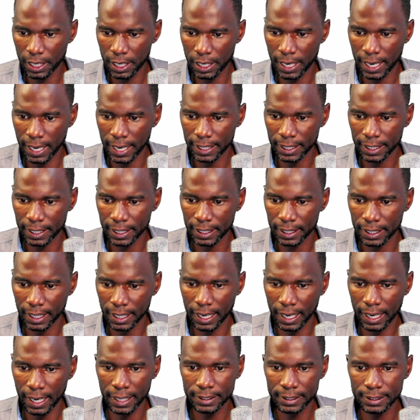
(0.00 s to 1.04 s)
I can
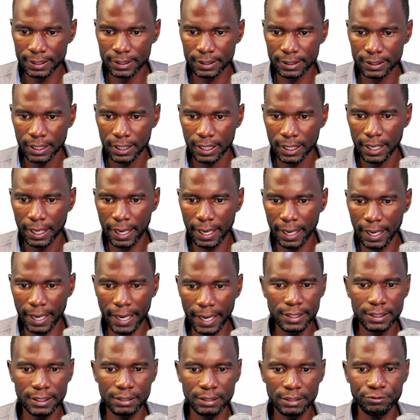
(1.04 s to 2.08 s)
add
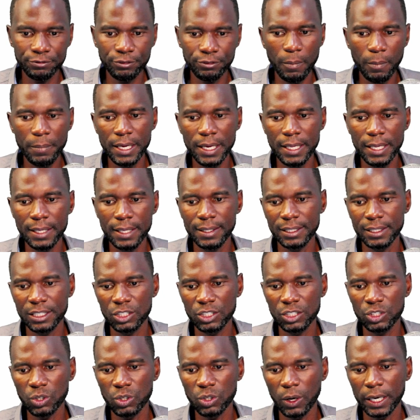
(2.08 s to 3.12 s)
and for me, this is
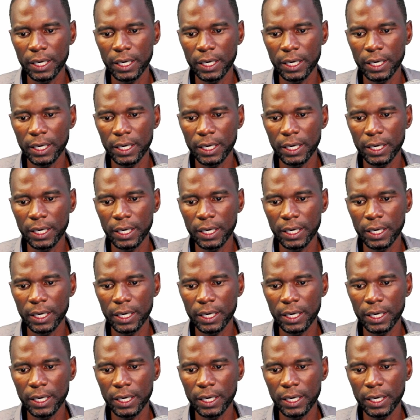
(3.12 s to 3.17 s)
okay.